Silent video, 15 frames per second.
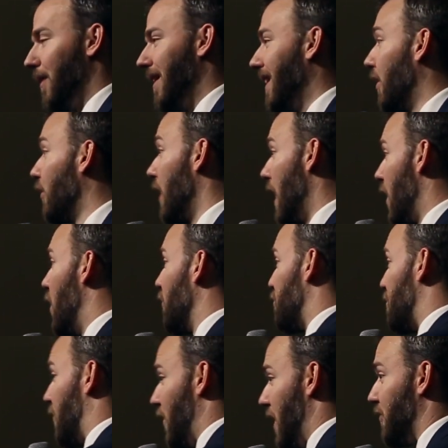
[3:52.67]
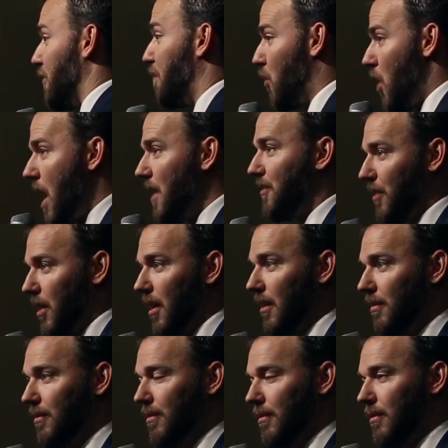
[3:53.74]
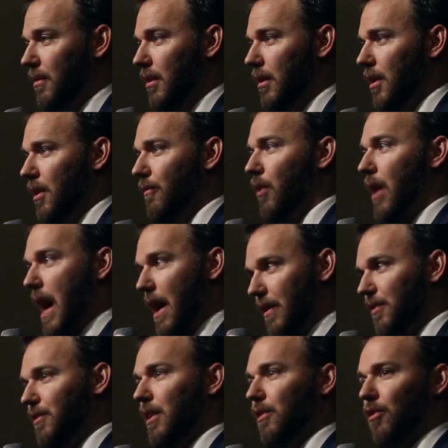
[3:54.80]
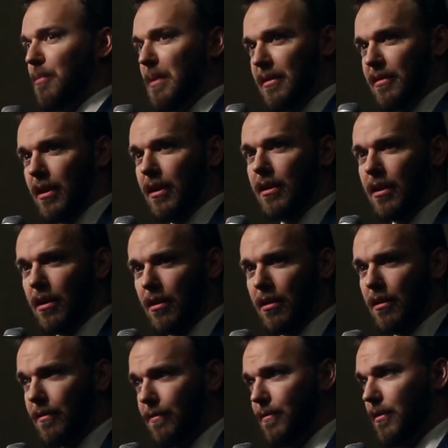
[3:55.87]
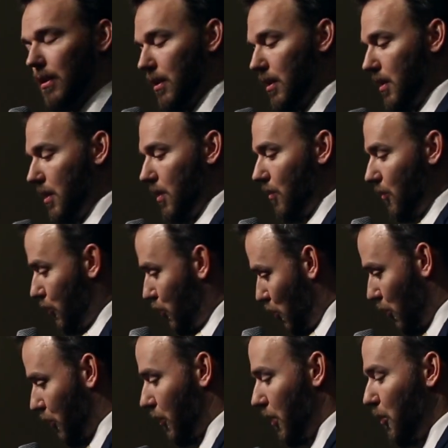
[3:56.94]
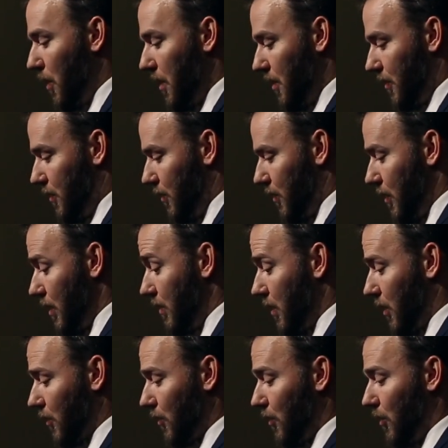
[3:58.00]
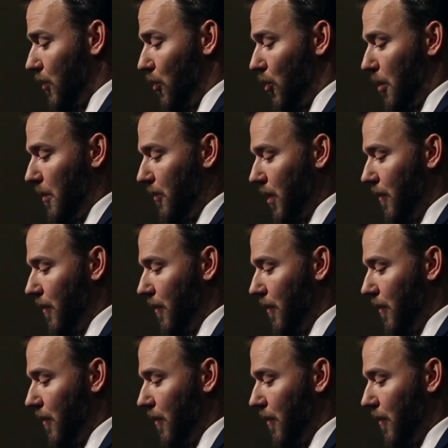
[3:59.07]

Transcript: You know, God also provides a process for how these things are to be taken care of two or three witnesses, as he tells us in Deuteronomy